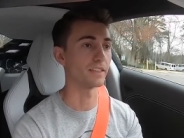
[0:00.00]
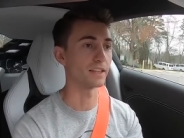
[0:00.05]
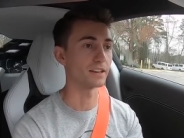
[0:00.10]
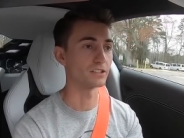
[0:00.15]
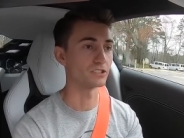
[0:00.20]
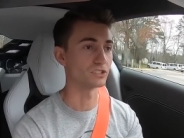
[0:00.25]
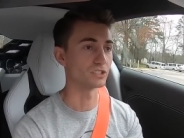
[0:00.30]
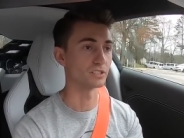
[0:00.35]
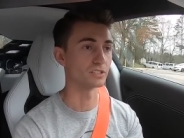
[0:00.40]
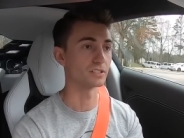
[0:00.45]
That
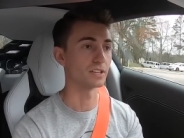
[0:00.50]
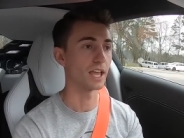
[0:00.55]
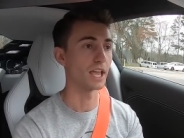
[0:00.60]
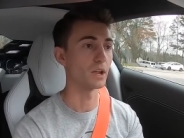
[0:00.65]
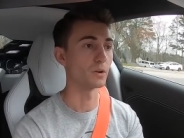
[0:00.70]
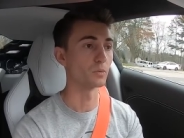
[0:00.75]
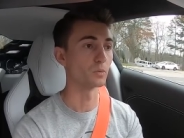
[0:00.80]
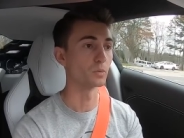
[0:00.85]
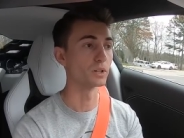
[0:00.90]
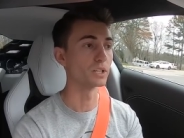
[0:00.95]
is just
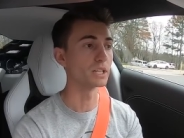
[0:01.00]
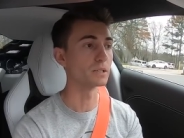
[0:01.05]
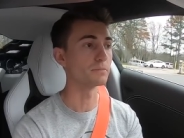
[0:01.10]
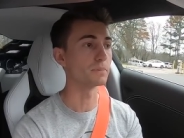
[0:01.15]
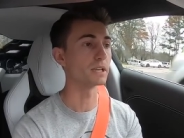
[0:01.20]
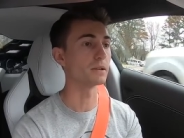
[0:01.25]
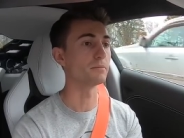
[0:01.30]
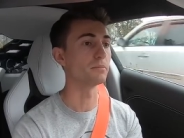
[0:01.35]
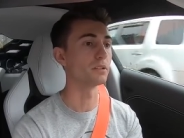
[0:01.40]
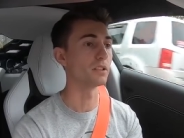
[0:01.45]
a really
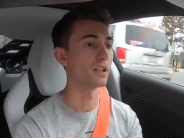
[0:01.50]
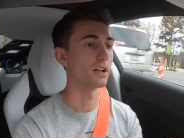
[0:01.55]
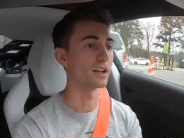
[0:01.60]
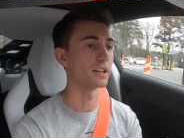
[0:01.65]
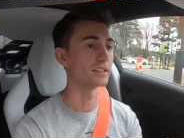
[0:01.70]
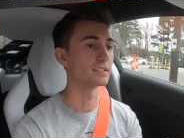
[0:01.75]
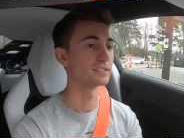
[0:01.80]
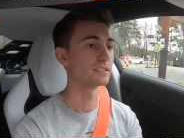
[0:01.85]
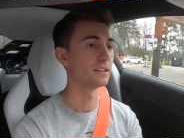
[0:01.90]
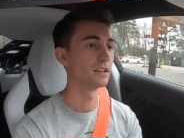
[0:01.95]
big
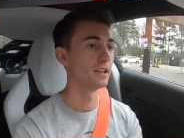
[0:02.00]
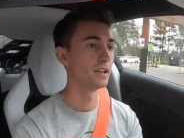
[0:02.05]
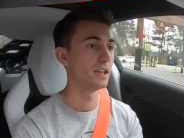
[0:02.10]
plus